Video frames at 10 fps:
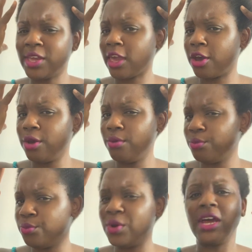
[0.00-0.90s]
hair,
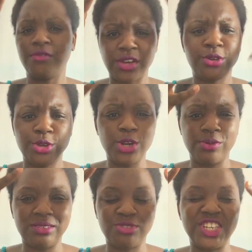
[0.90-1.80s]
whatever. You know
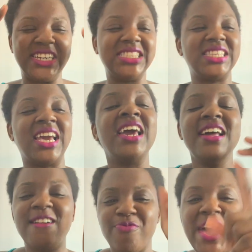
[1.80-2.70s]
what I'm trying to say.
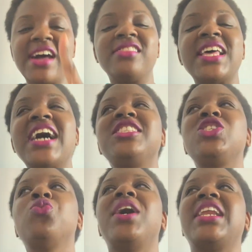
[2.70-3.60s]

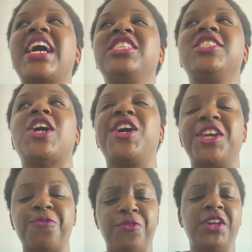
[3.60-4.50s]
That's when I
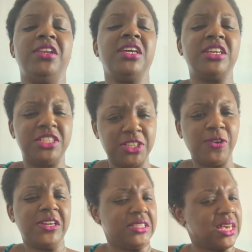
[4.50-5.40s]
started feeling a
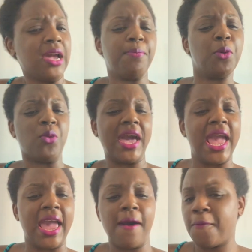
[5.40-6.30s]
certain type of
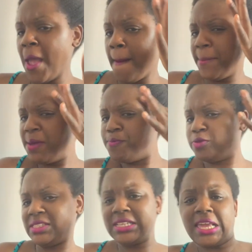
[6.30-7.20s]
way of people
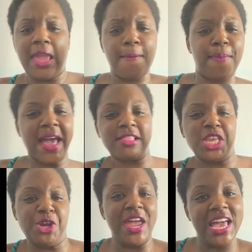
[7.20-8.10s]
slicking back
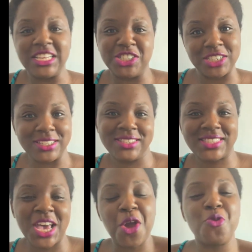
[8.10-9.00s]
their
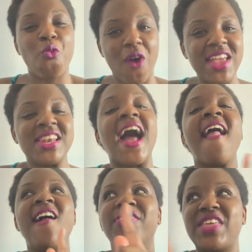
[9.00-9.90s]
edges and whatnot.
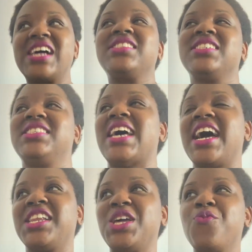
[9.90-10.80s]
That's
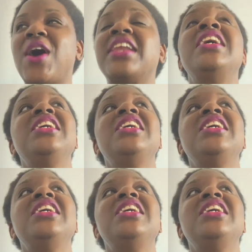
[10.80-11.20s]
exactly when.